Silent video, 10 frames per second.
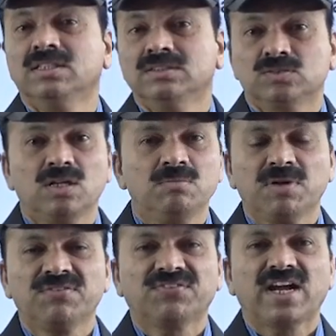So
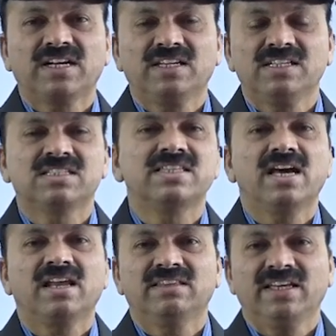number of categories they
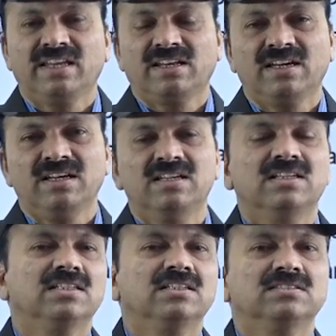are
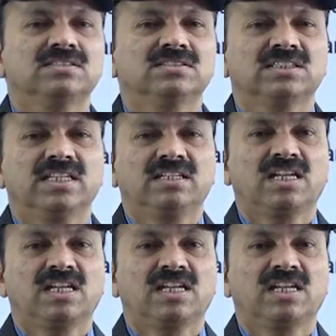there in the society.